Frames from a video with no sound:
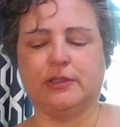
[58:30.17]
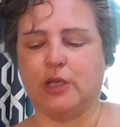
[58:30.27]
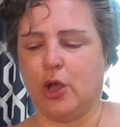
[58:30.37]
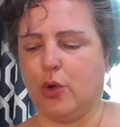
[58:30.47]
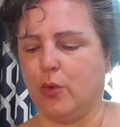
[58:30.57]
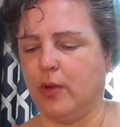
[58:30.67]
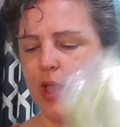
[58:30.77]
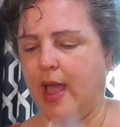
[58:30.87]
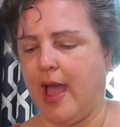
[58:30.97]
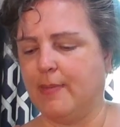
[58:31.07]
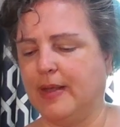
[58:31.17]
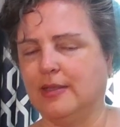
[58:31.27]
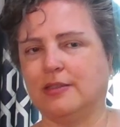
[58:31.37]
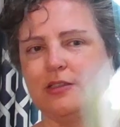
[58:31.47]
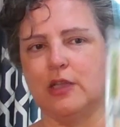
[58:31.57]
So I've
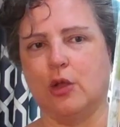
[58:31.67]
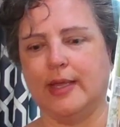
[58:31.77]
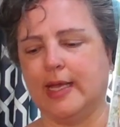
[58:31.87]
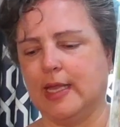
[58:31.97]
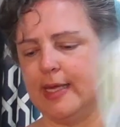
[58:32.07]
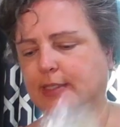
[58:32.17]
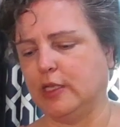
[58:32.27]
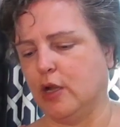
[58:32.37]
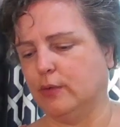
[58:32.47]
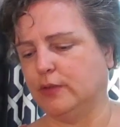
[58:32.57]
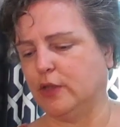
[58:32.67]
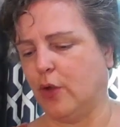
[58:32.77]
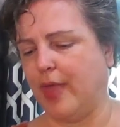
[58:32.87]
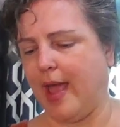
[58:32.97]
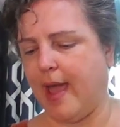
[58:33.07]
been slowly collecting those.
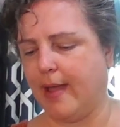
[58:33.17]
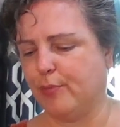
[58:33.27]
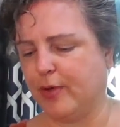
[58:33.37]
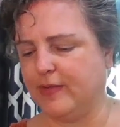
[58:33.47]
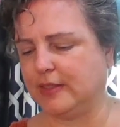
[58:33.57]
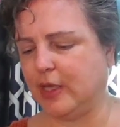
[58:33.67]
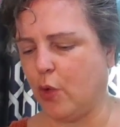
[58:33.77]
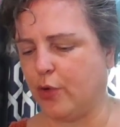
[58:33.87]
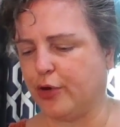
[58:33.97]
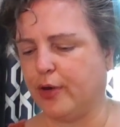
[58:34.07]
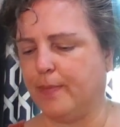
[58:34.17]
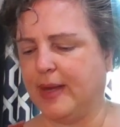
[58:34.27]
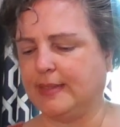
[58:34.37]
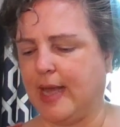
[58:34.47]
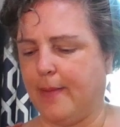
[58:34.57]
So that I had previously ordered,
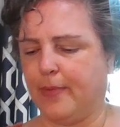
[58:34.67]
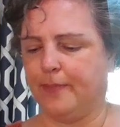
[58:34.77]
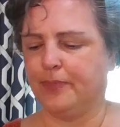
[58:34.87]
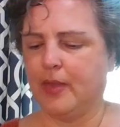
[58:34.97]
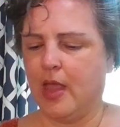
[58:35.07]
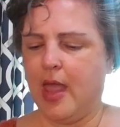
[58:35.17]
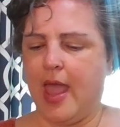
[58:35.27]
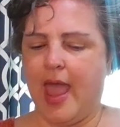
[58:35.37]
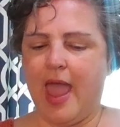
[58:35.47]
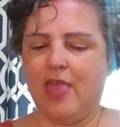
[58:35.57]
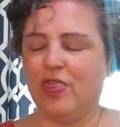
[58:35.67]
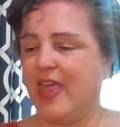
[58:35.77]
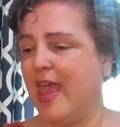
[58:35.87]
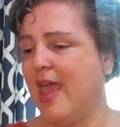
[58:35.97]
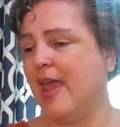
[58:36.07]
picked up. And
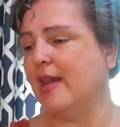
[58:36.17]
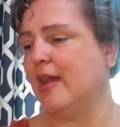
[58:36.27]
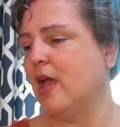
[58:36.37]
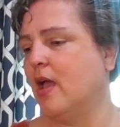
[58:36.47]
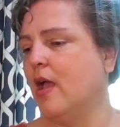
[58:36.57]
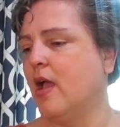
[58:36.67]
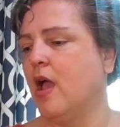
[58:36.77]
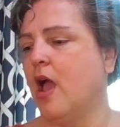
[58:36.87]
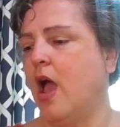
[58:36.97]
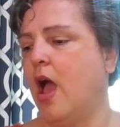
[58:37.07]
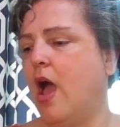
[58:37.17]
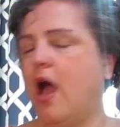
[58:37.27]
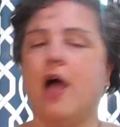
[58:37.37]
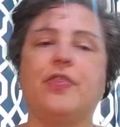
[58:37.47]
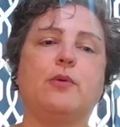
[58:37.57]
then
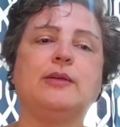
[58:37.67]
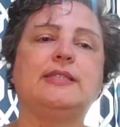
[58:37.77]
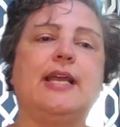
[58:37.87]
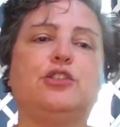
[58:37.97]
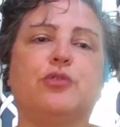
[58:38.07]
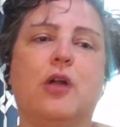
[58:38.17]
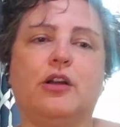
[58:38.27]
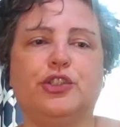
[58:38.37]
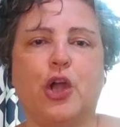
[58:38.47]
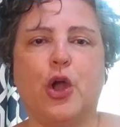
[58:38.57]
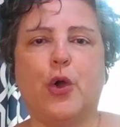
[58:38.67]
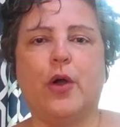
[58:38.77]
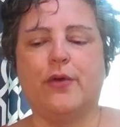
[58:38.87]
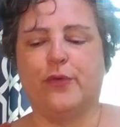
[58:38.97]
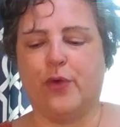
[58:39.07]
uh, there was a trunk
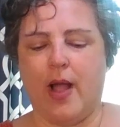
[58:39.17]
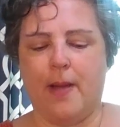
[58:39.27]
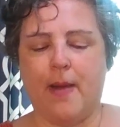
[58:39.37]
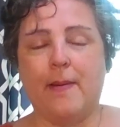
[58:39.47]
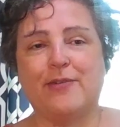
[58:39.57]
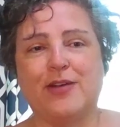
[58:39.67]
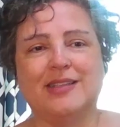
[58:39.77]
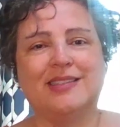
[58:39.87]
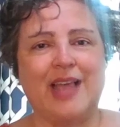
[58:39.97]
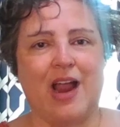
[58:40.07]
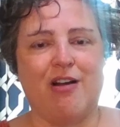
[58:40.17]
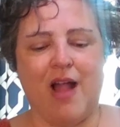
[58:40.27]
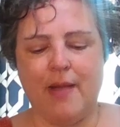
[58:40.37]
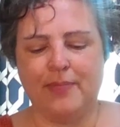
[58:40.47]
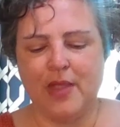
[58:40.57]
show from my friend
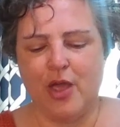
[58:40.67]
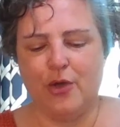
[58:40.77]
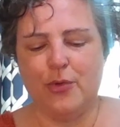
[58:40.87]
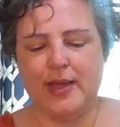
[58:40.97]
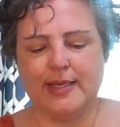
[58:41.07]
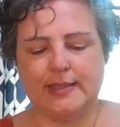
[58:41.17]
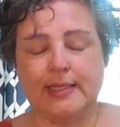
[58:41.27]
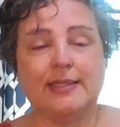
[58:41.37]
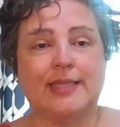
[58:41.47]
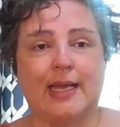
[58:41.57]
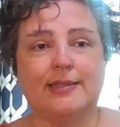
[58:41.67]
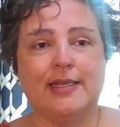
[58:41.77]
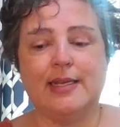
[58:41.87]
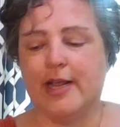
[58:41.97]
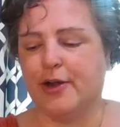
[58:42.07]
Sarah, who is the
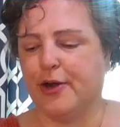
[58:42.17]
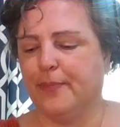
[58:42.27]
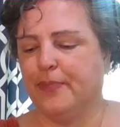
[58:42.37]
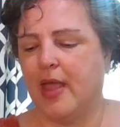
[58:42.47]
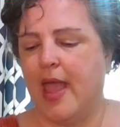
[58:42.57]
sexy knitter.